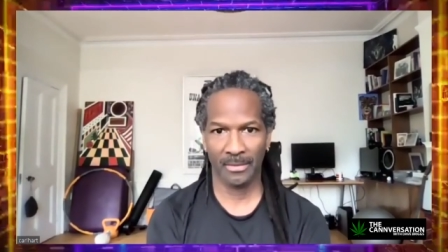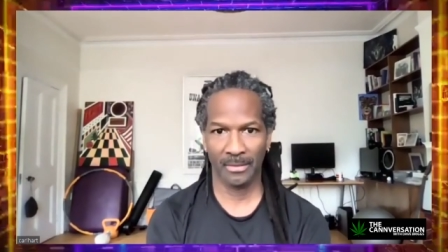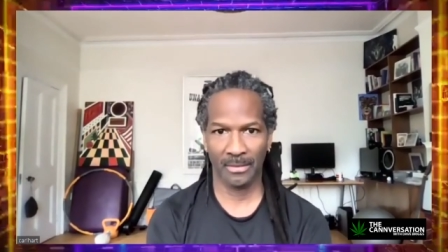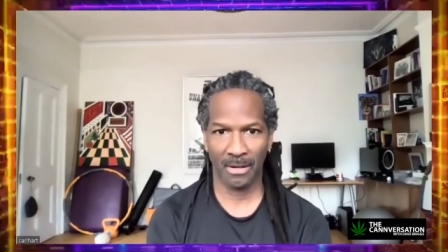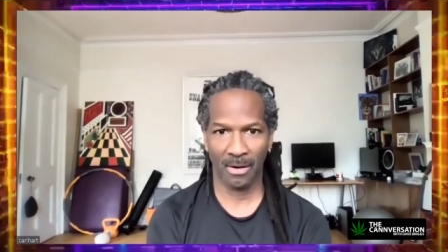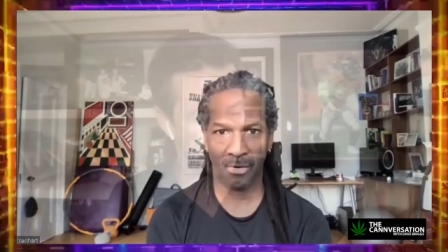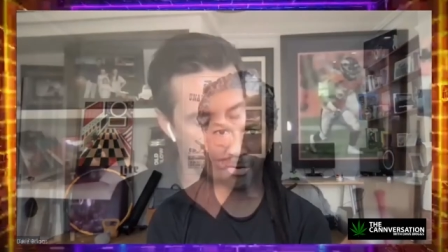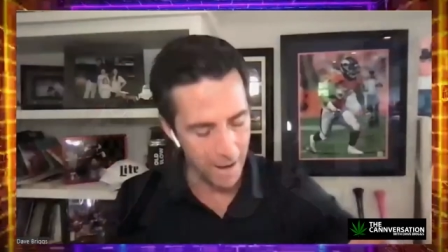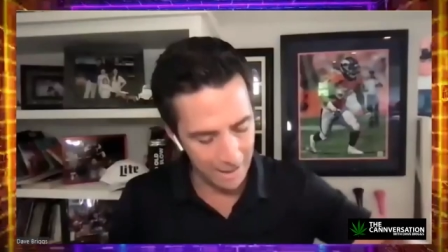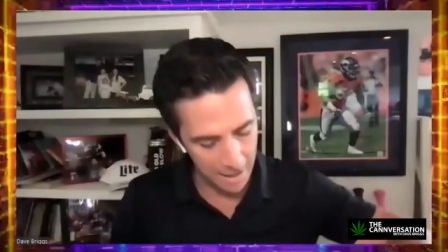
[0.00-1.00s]
So I want to
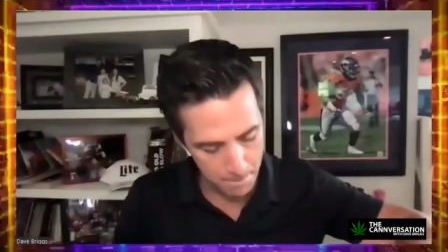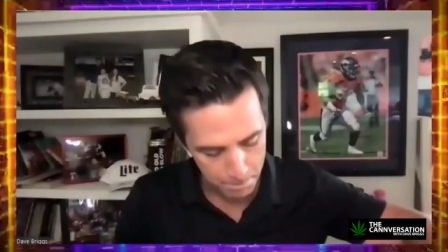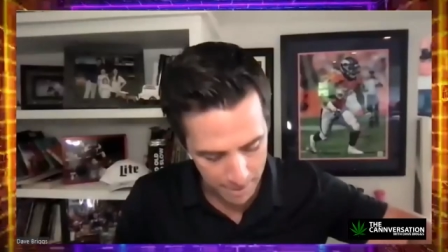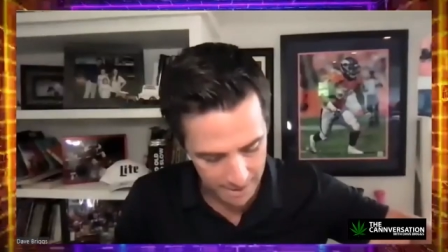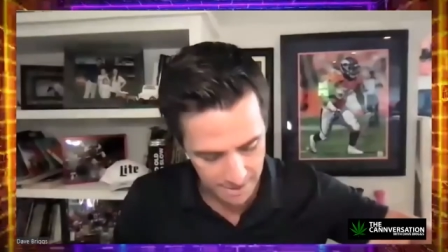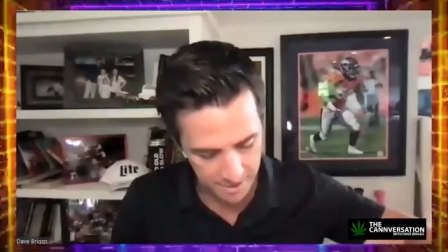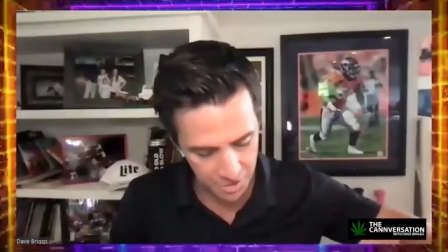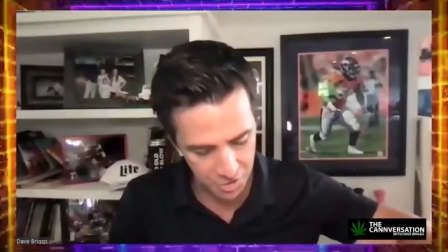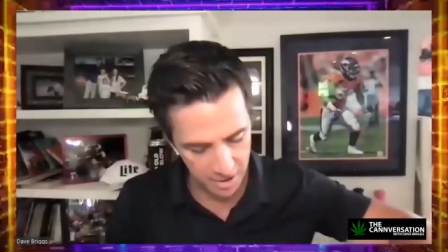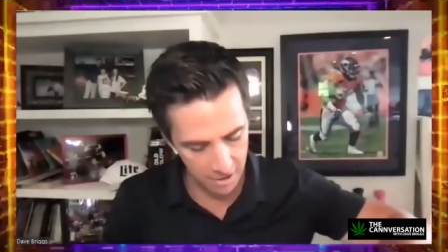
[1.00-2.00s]
circle back a bit to
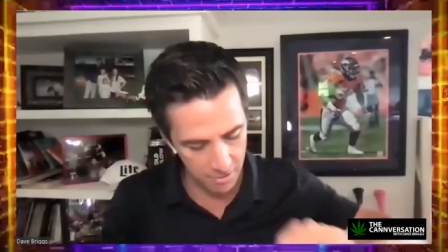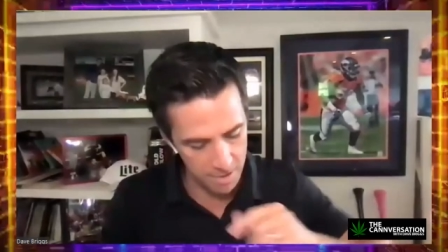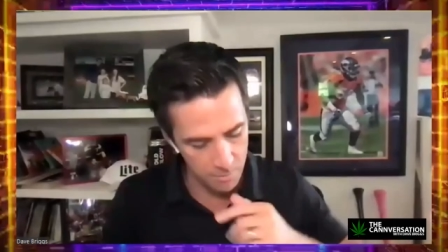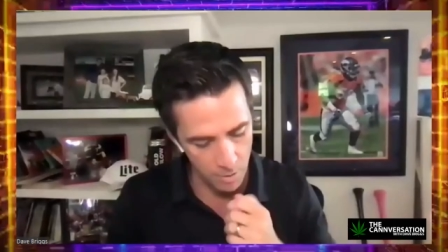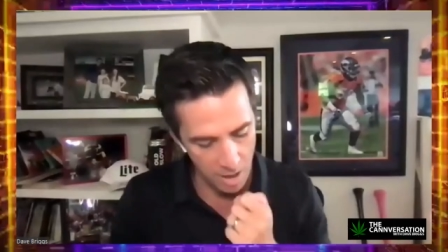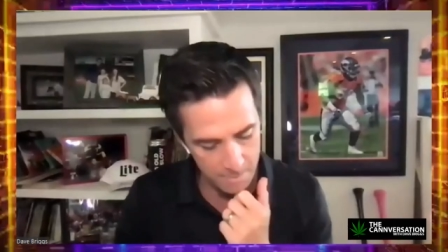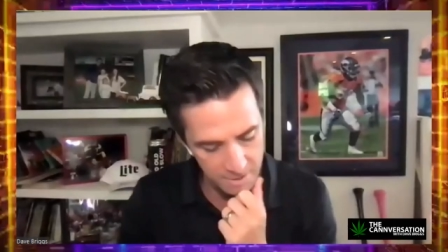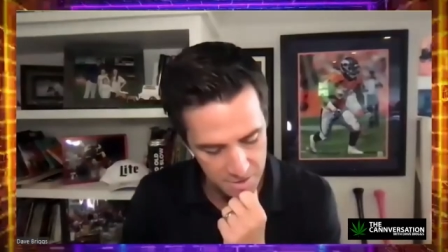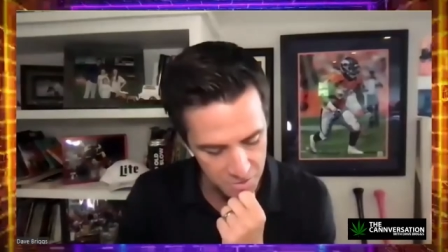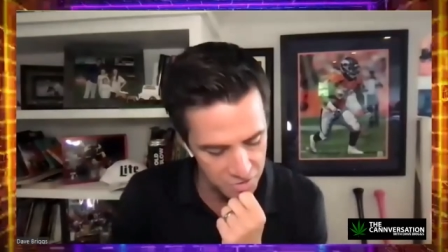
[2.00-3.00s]
the Sha'Carri
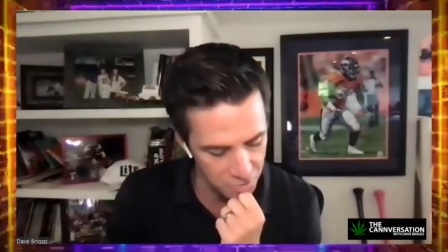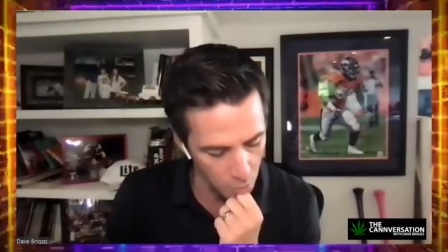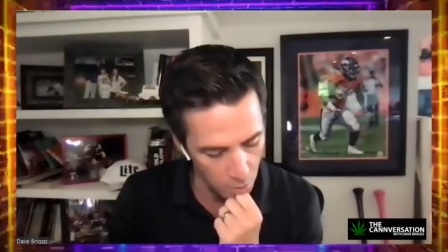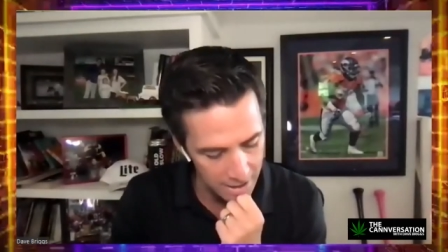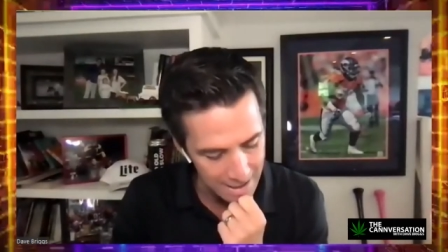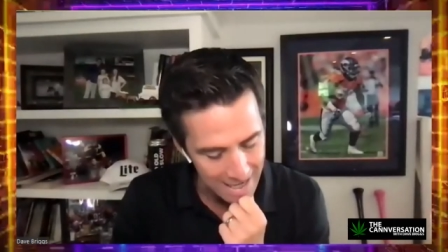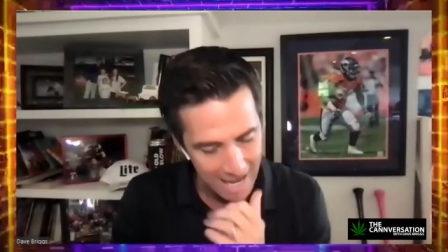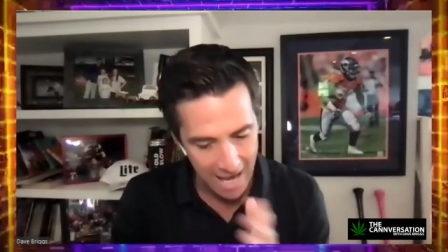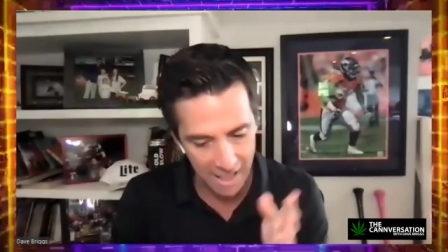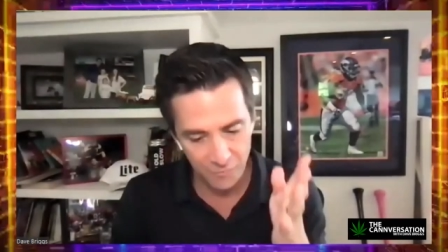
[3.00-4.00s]
Robinson story.
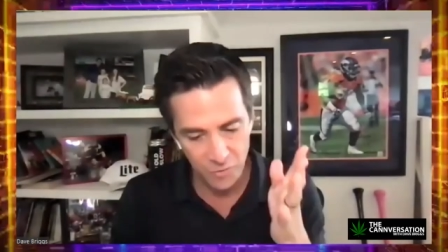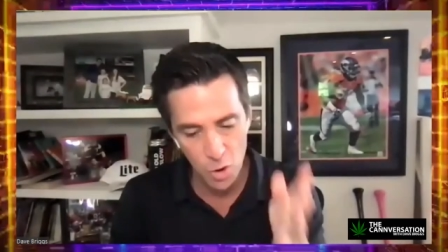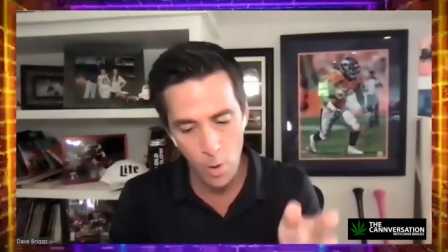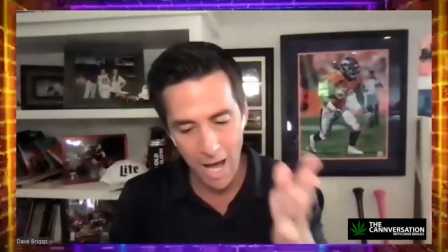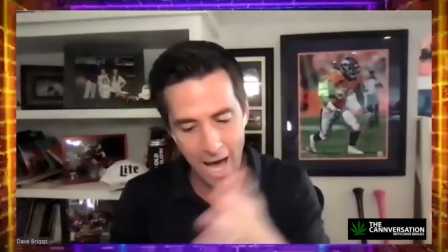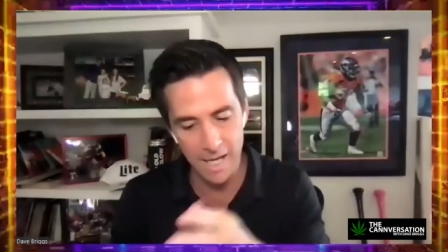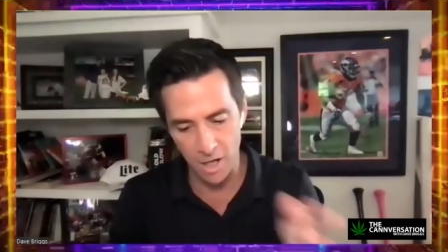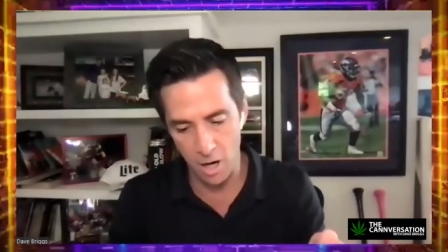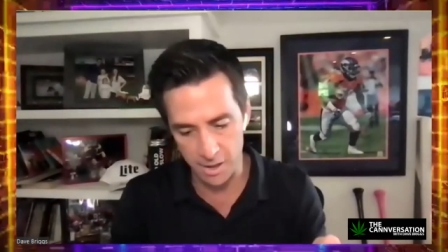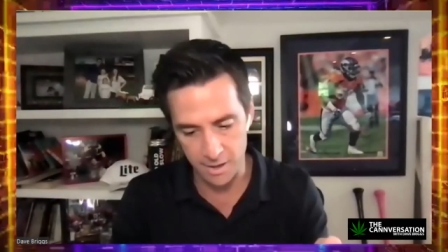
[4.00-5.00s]
And if you had
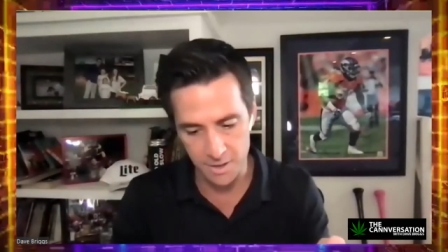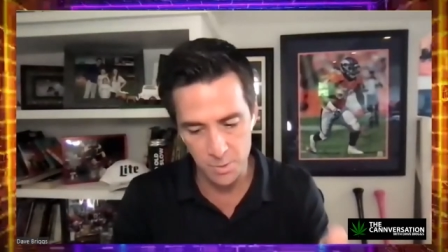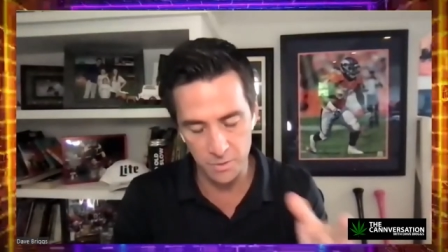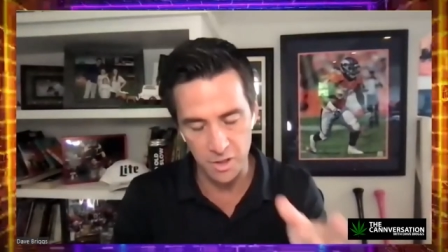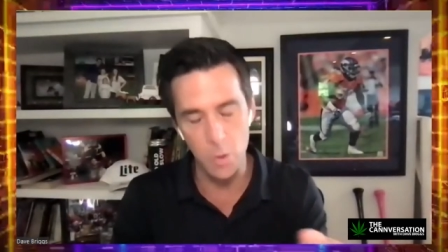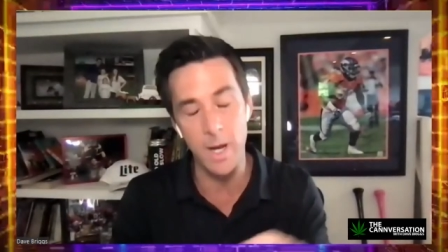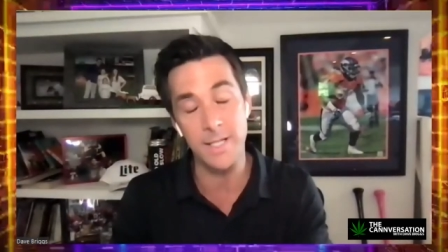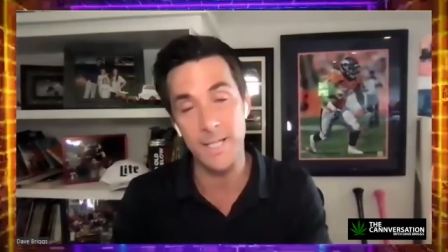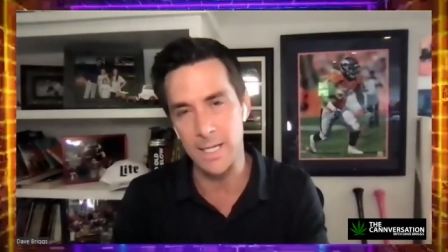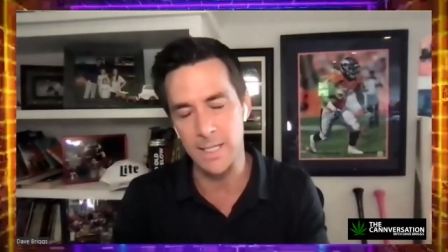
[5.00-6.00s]
an audience with the
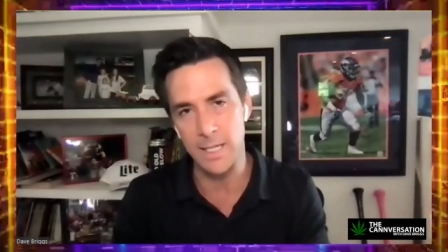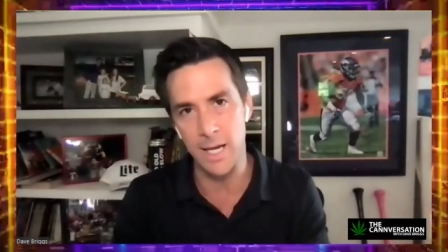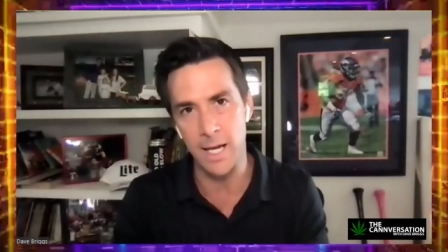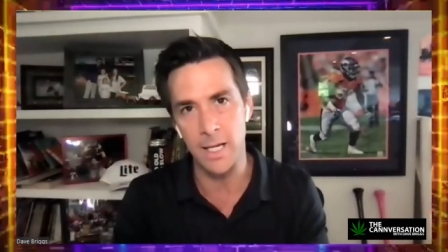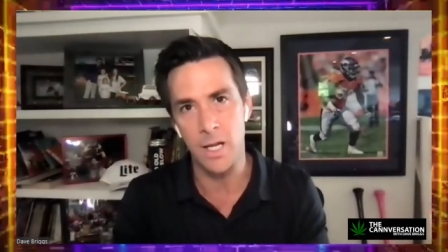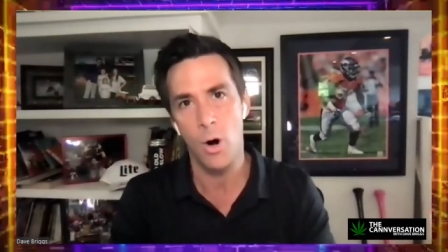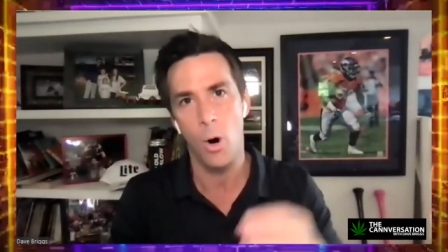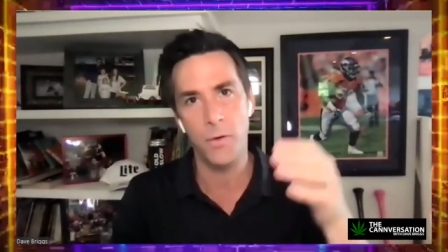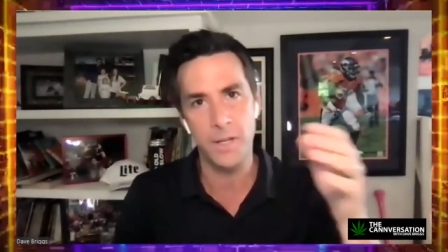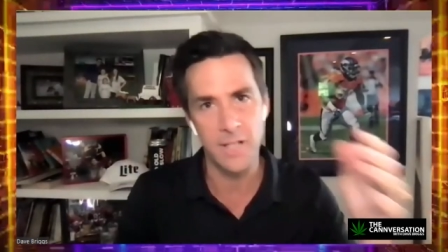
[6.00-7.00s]
USADA
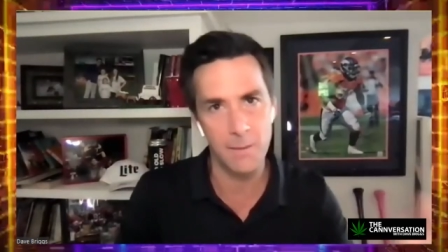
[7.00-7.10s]
or the